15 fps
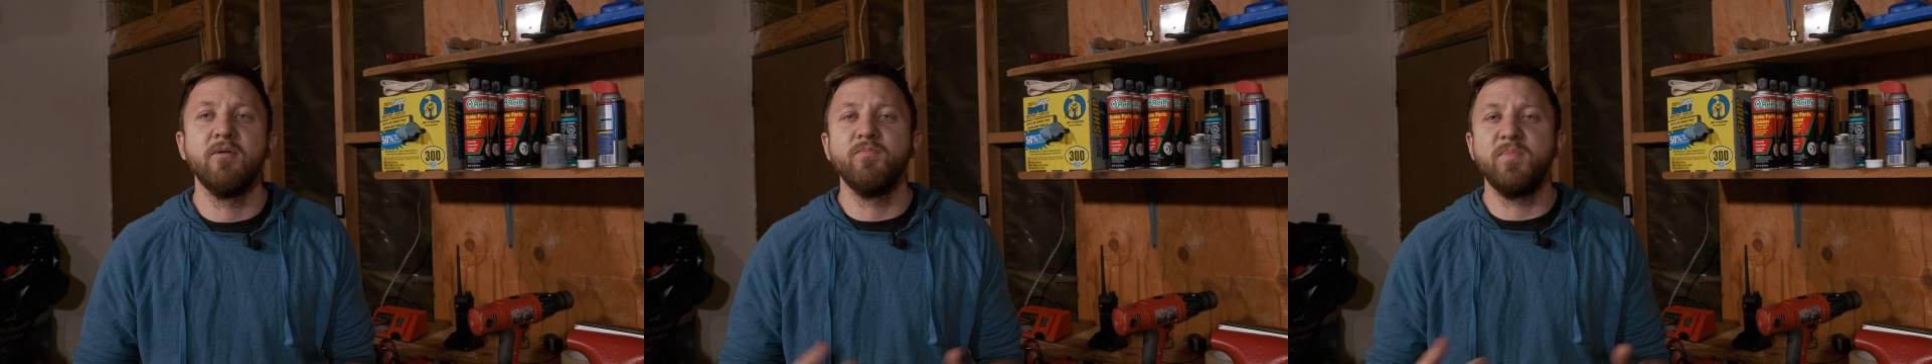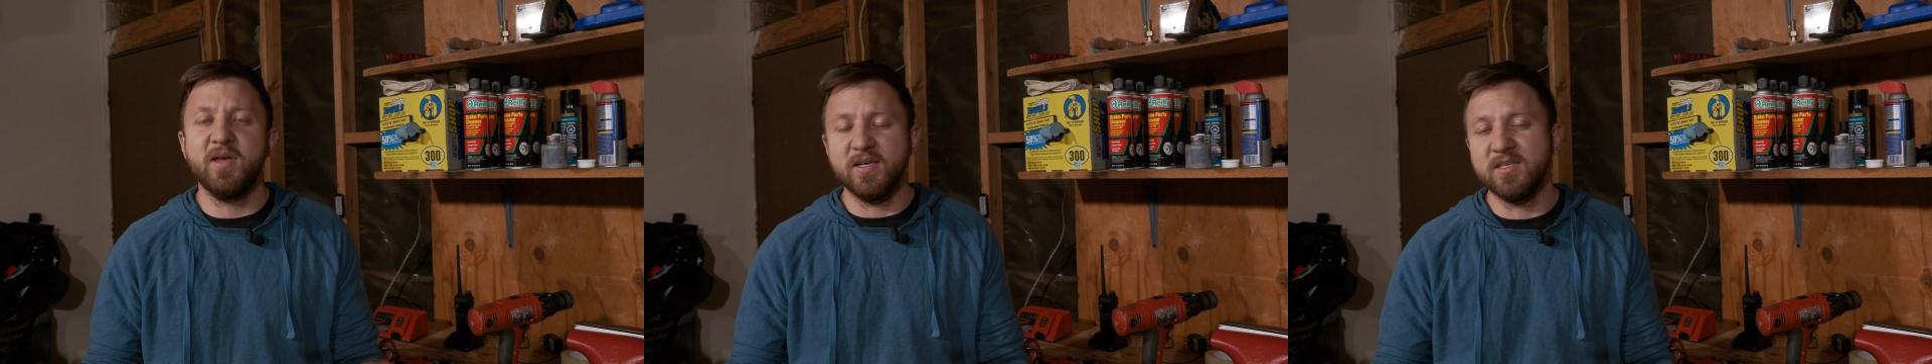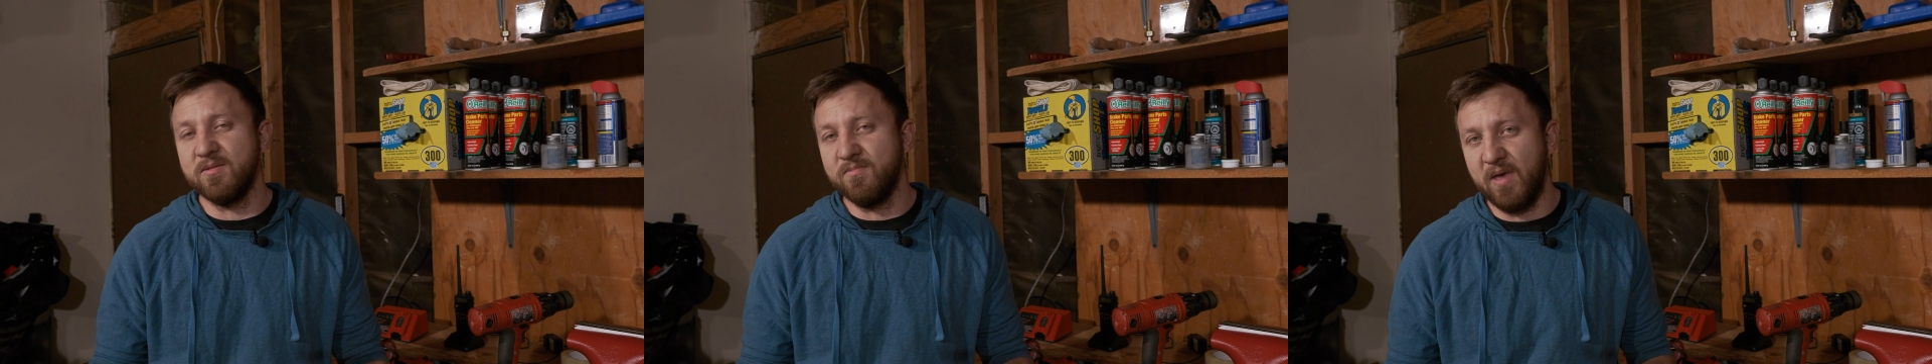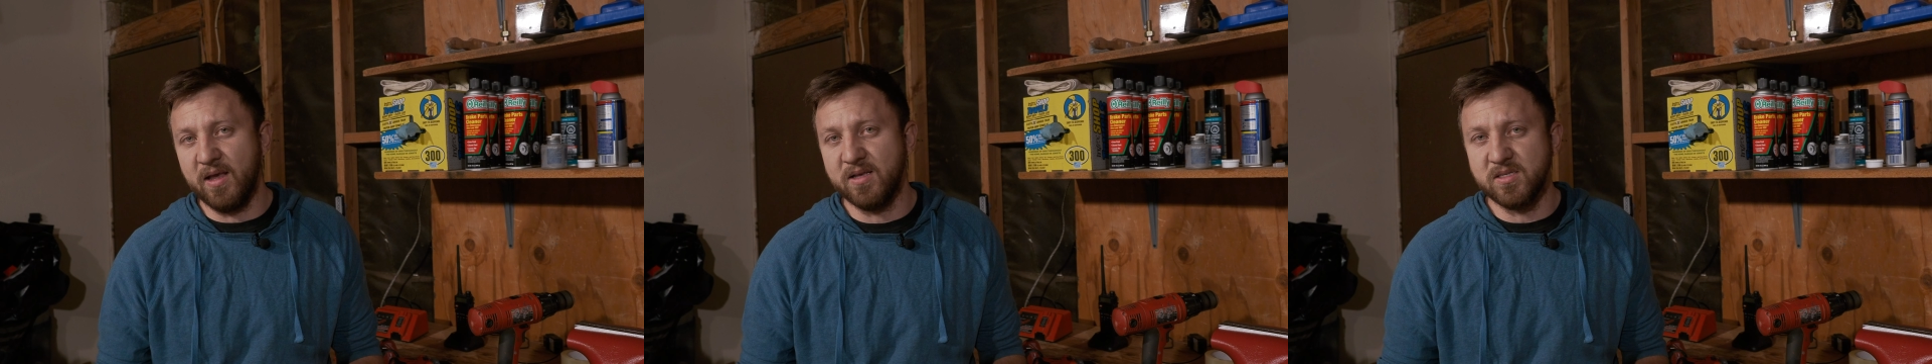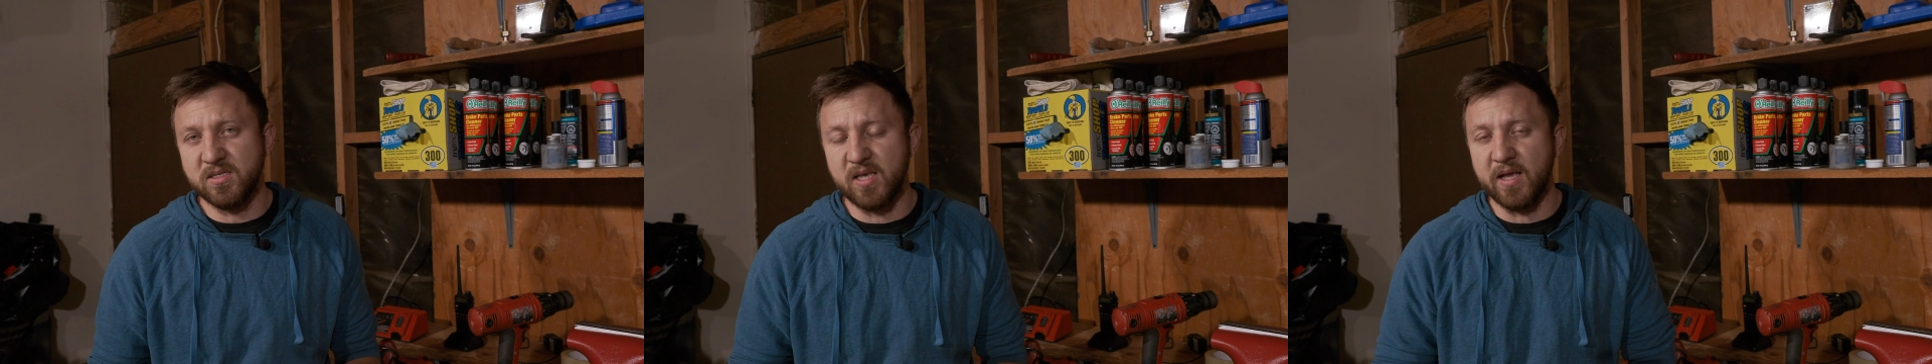because it
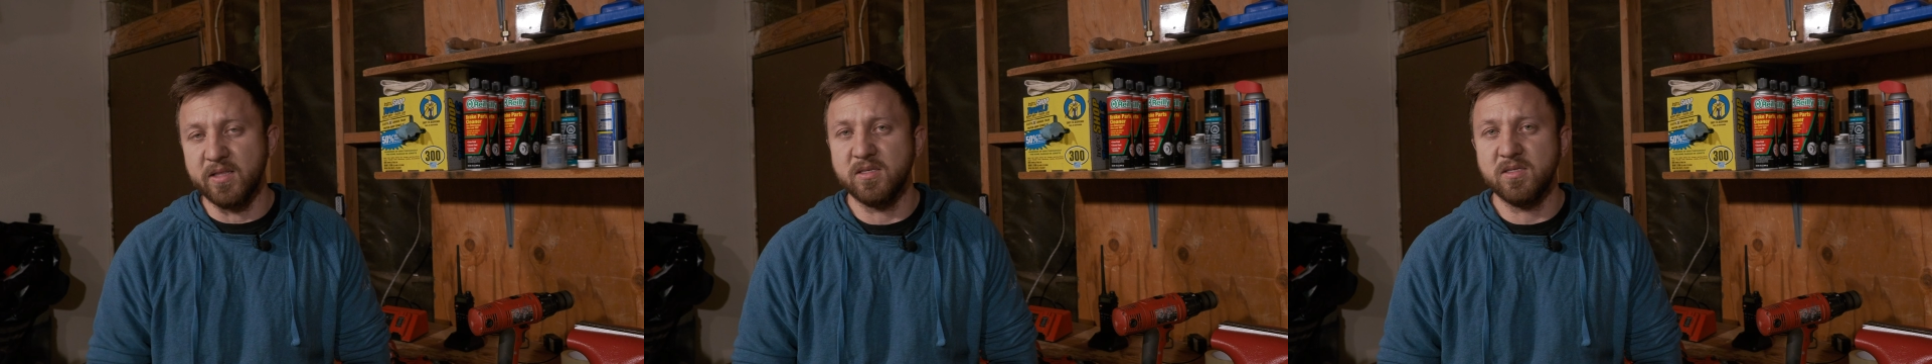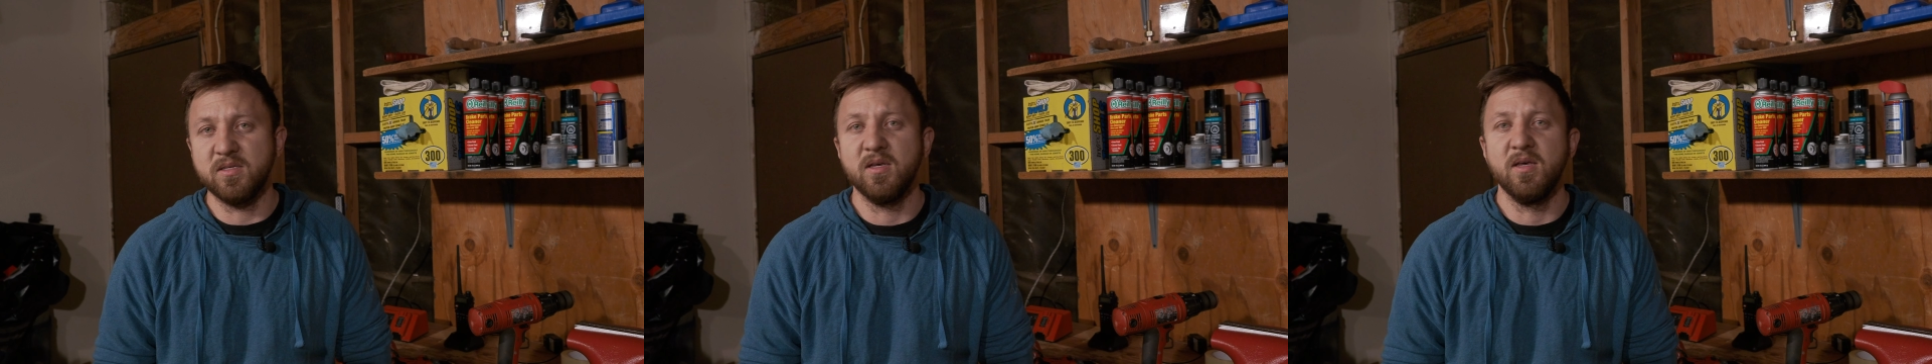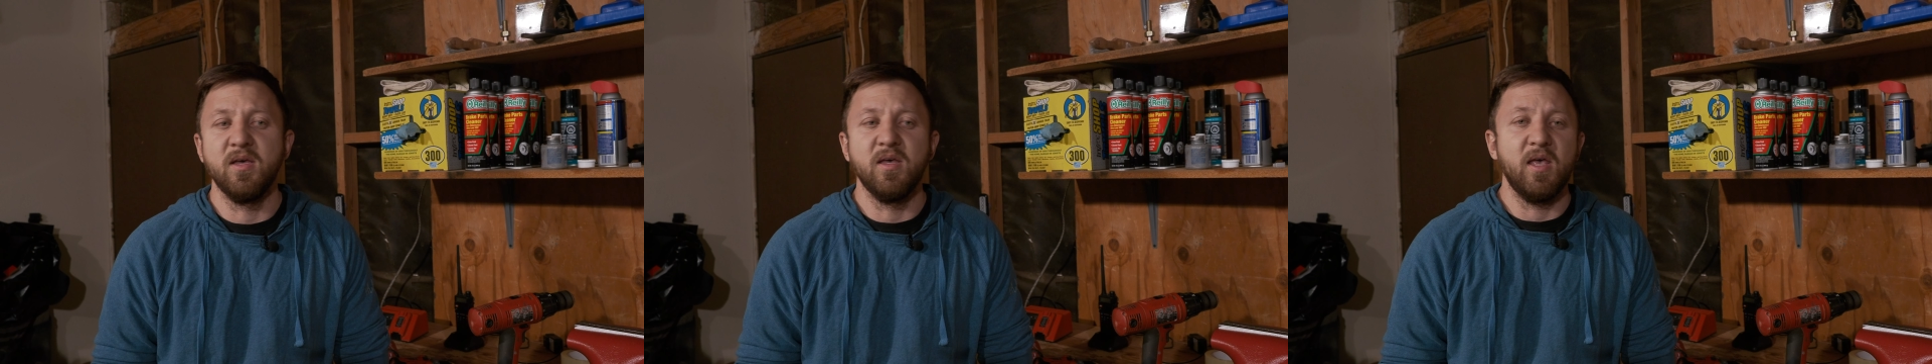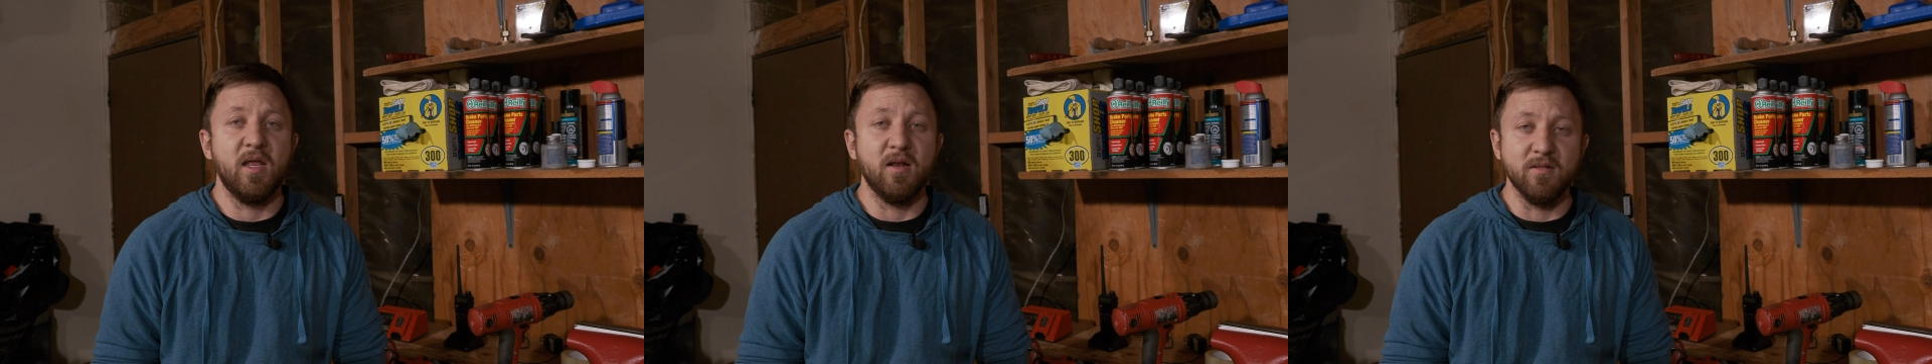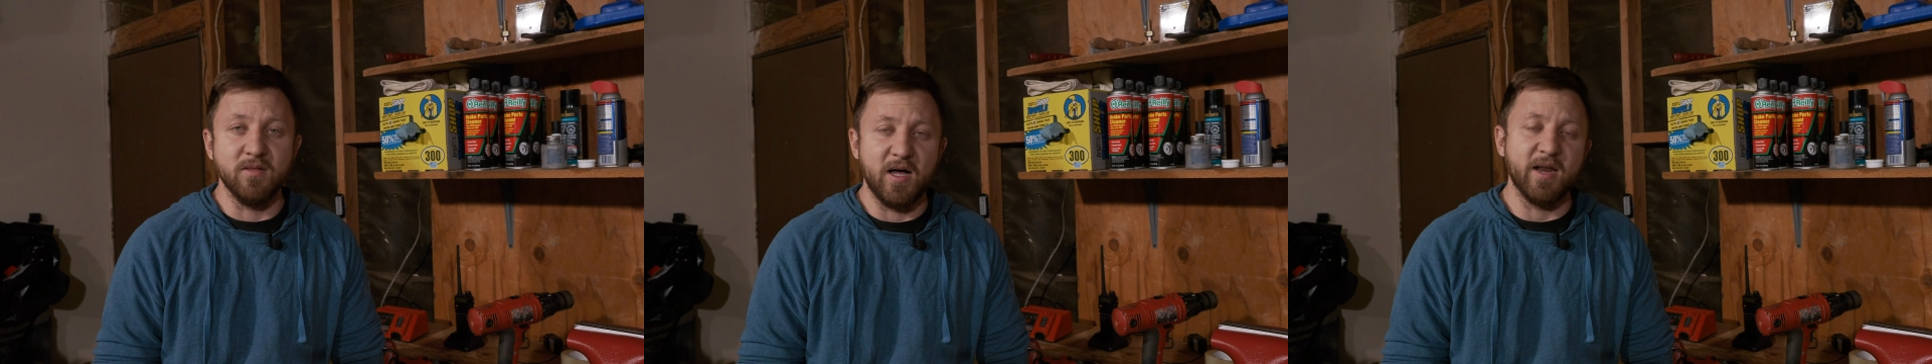makes sense in
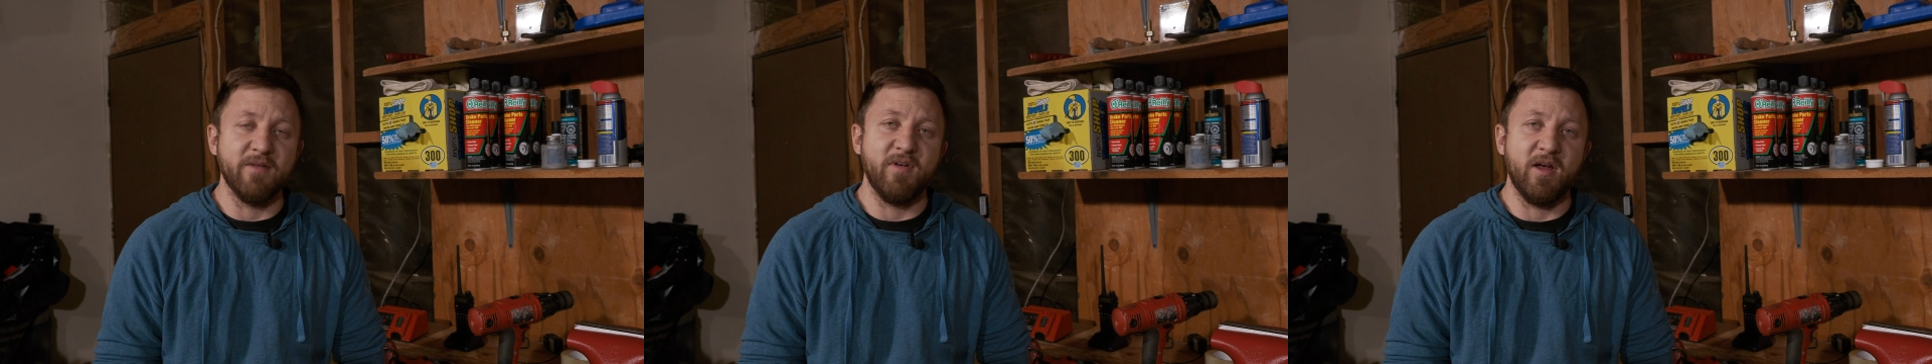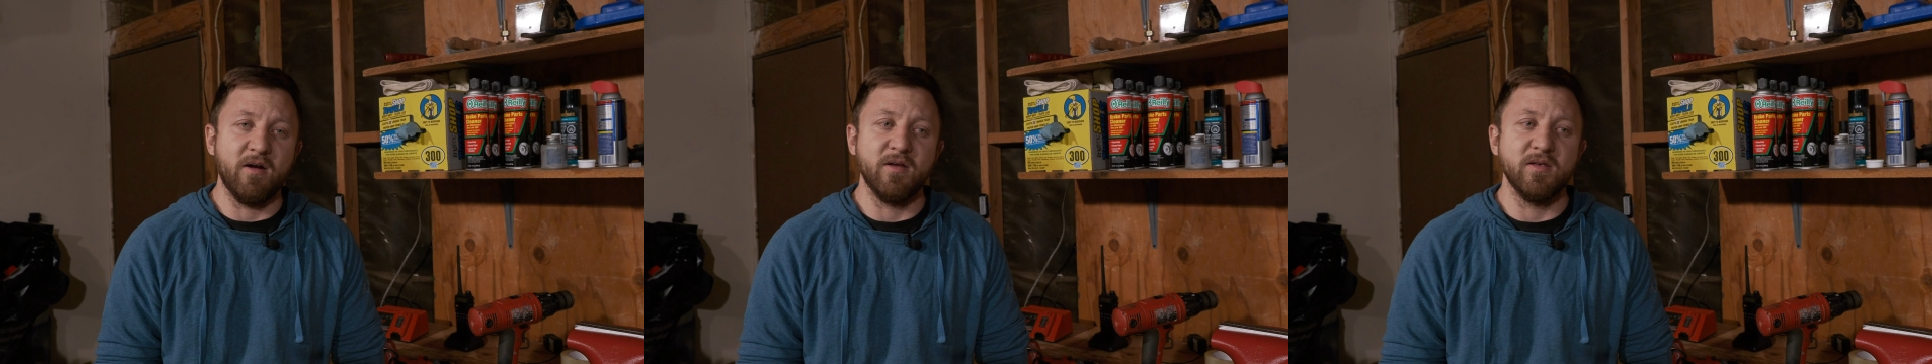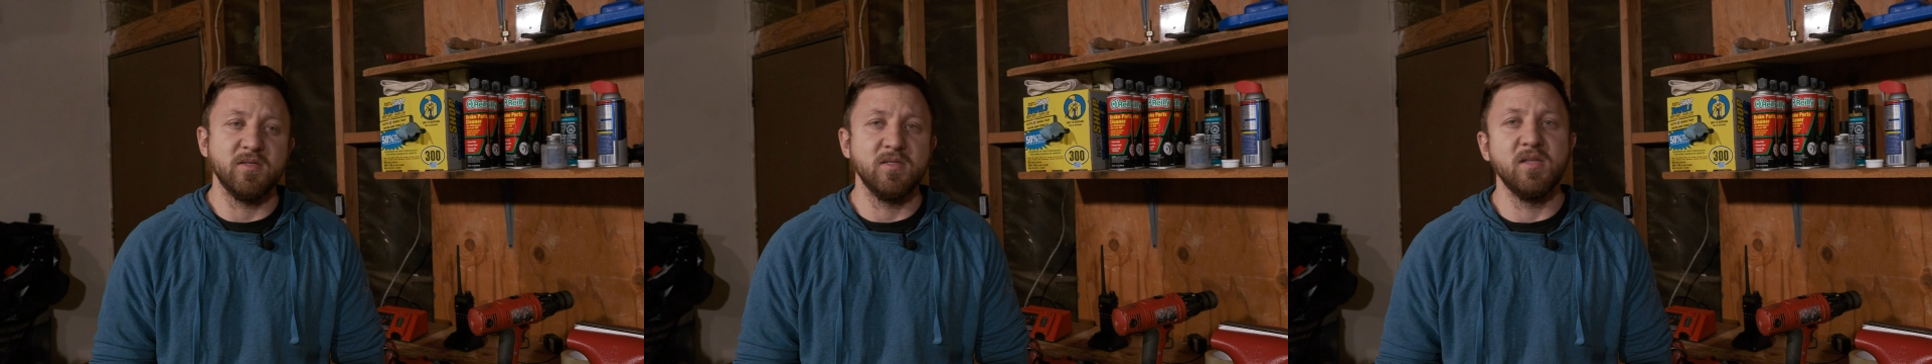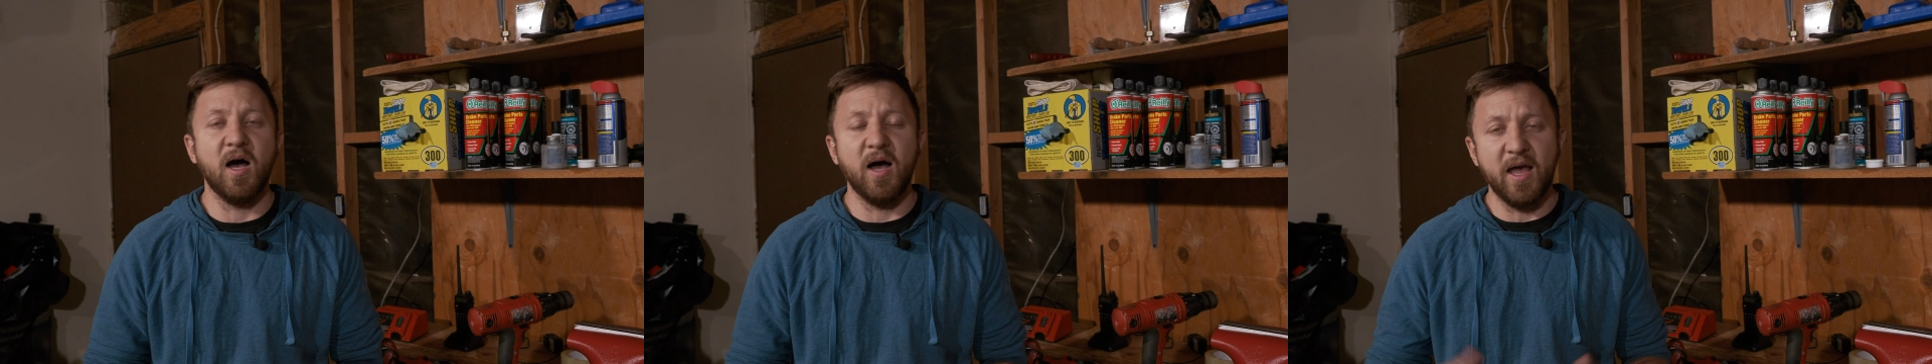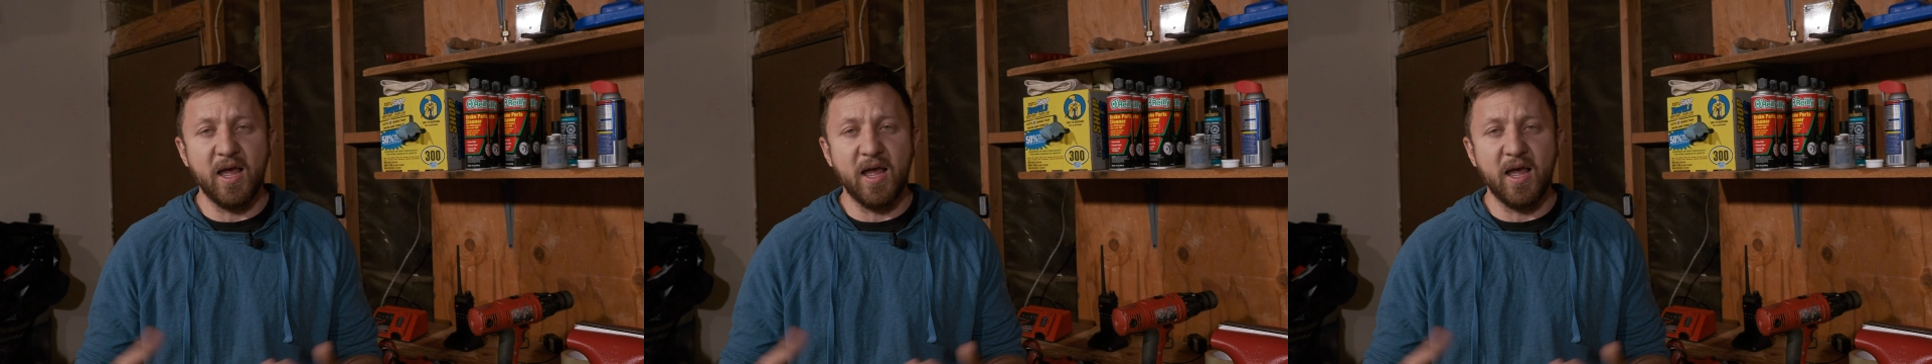a lot of areas. Not